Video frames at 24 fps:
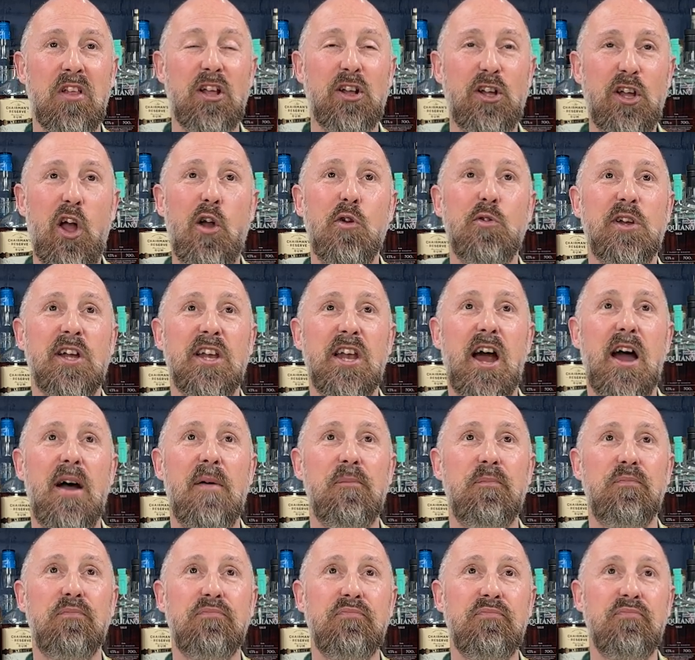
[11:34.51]
Coconut,
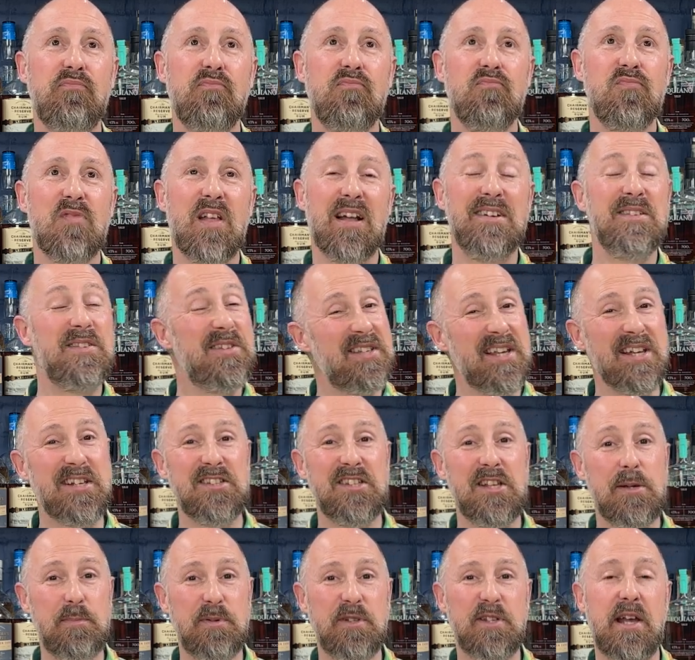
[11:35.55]

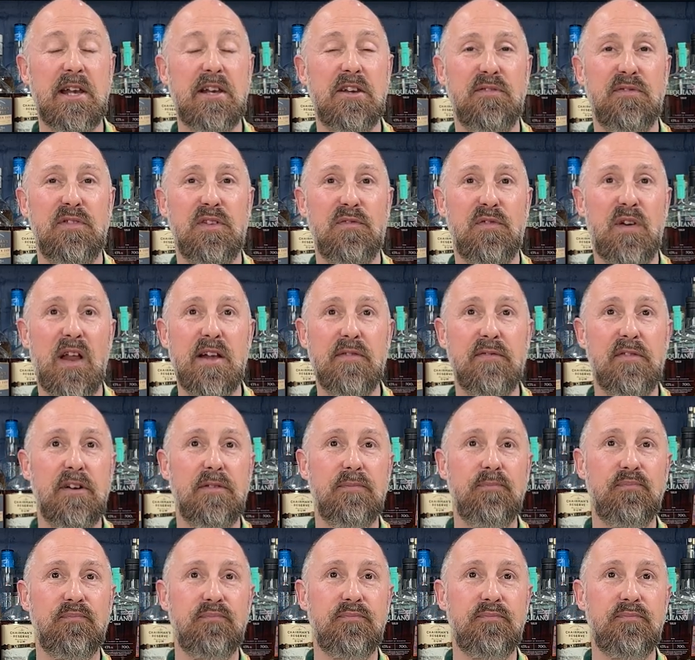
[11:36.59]
60% of the flavor.